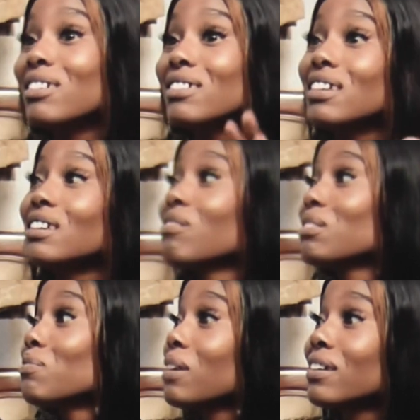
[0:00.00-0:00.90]
don't say you
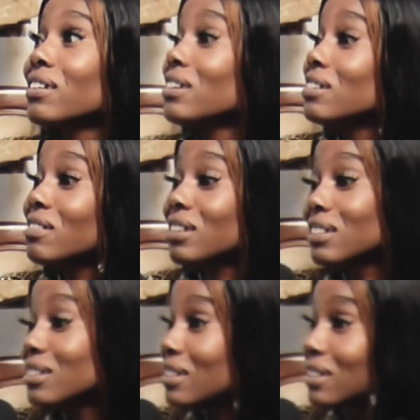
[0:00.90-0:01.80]
want to marry a king. It's
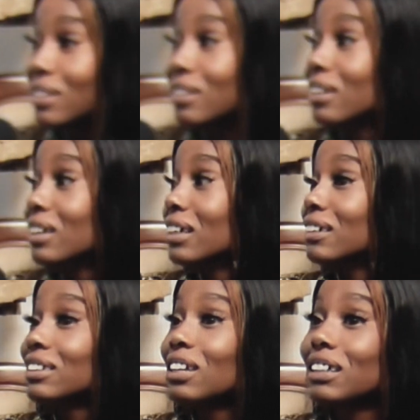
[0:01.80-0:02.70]
not easy.
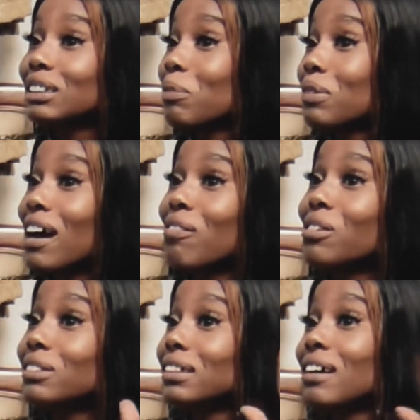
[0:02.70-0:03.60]
It's not something I
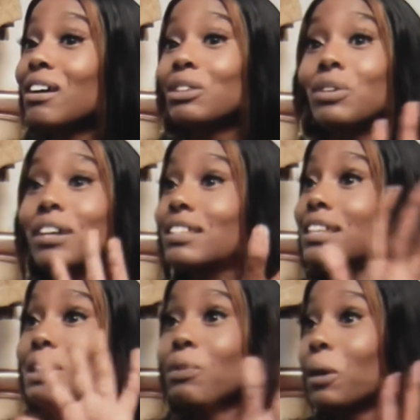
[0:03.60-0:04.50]
want to, all you girls
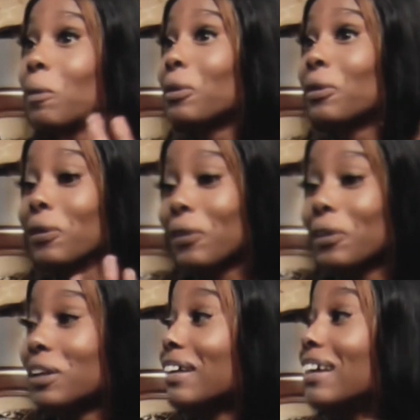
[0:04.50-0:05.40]
that you want to be
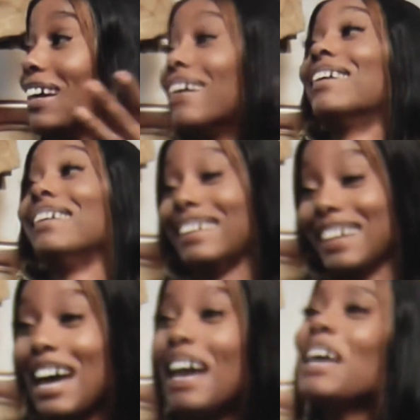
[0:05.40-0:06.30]
Olori.
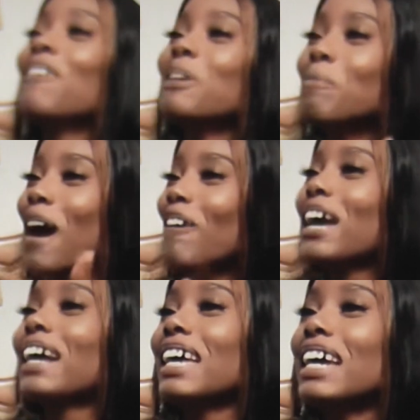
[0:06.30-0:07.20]
If you
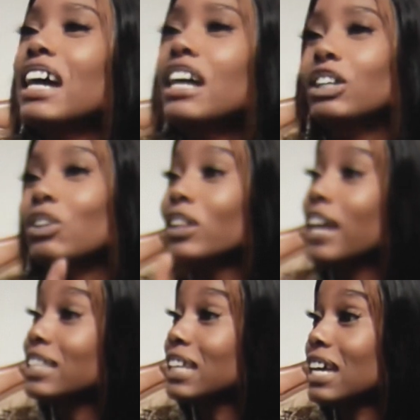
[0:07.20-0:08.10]
marry a king, you know,
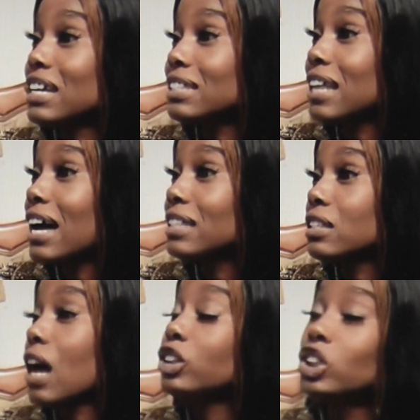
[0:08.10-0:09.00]
there's kings that,
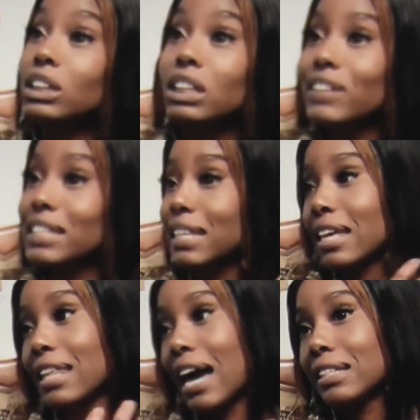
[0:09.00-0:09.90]
I shouldn't even
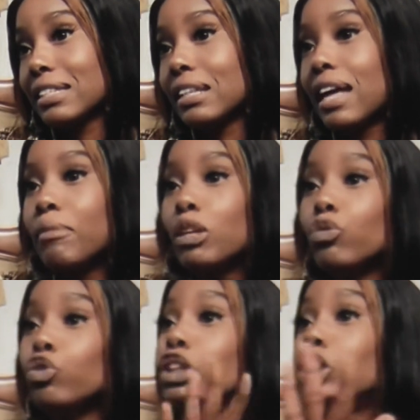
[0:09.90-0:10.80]
say that. Let
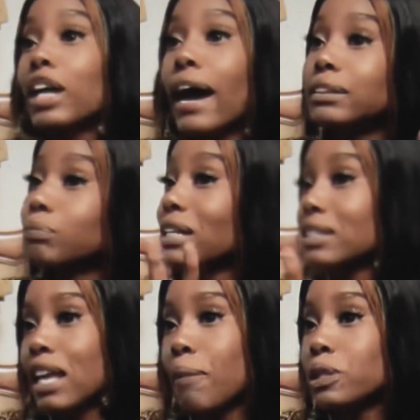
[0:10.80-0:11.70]
me retract my
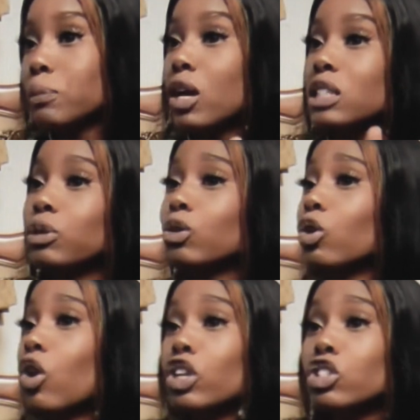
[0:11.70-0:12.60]
steps. Because being
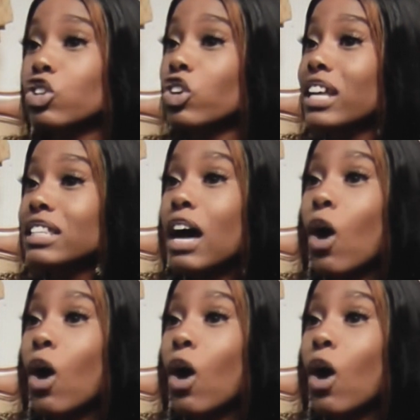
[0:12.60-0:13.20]
Olori is great